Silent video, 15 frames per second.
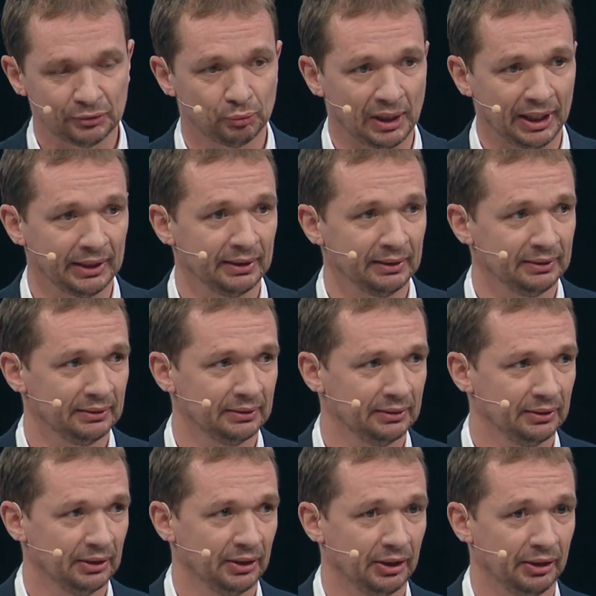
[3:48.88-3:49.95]
why
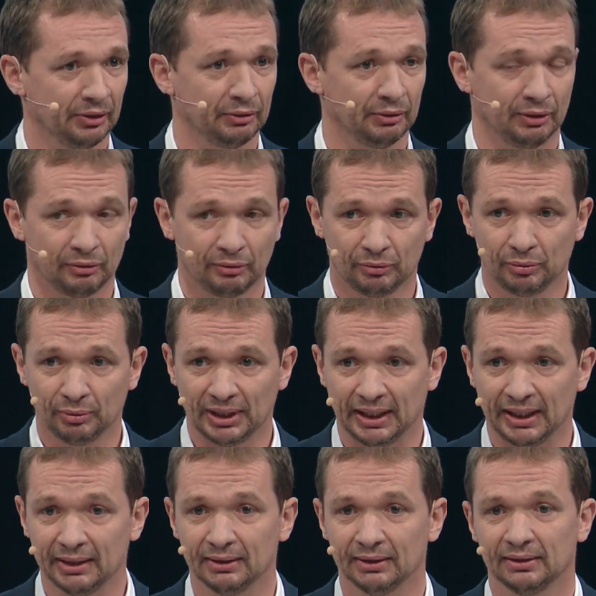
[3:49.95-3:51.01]

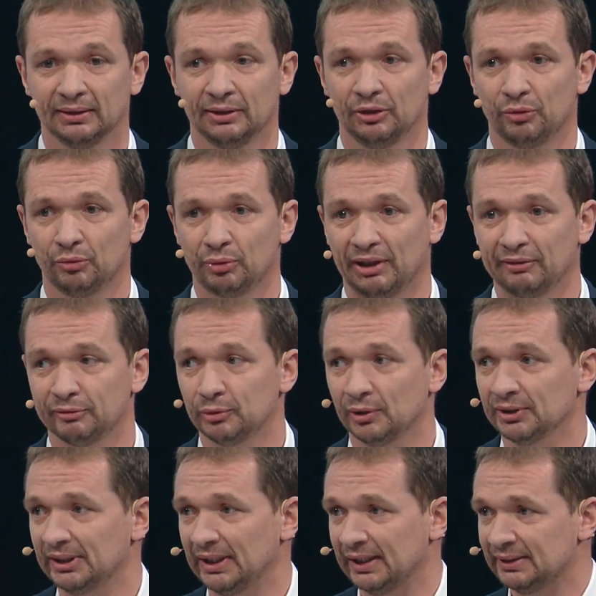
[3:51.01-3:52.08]
today
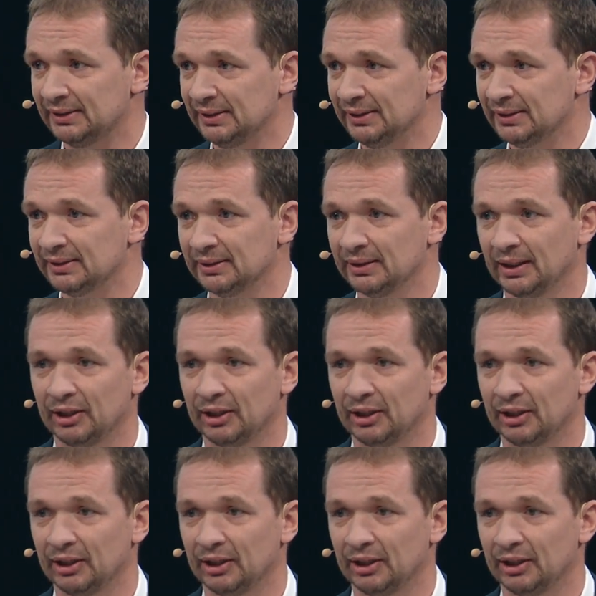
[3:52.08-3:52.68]
Drivequant exists,